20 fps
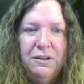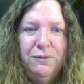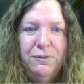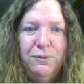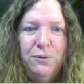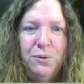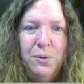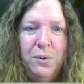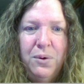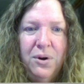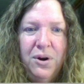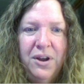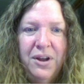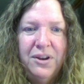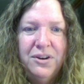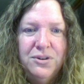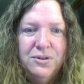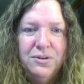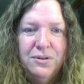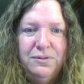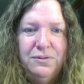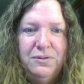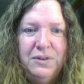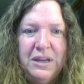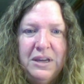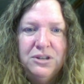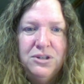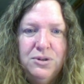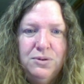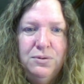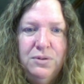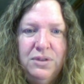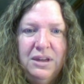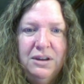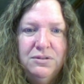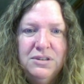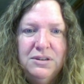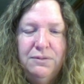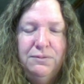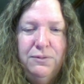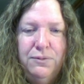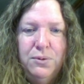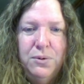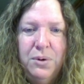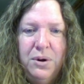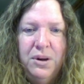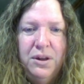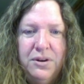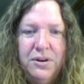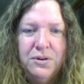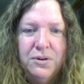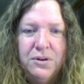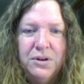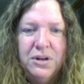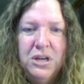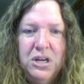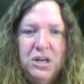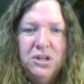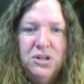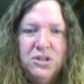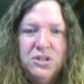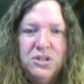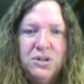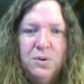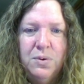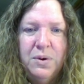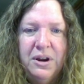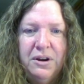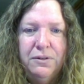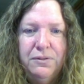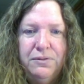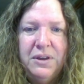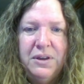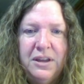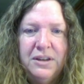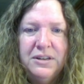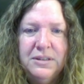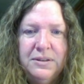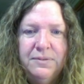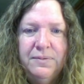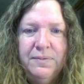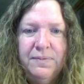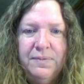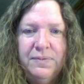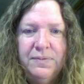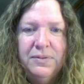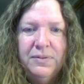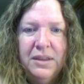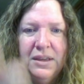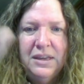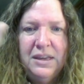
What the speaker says: 2,400 feet, 2,400 square feet.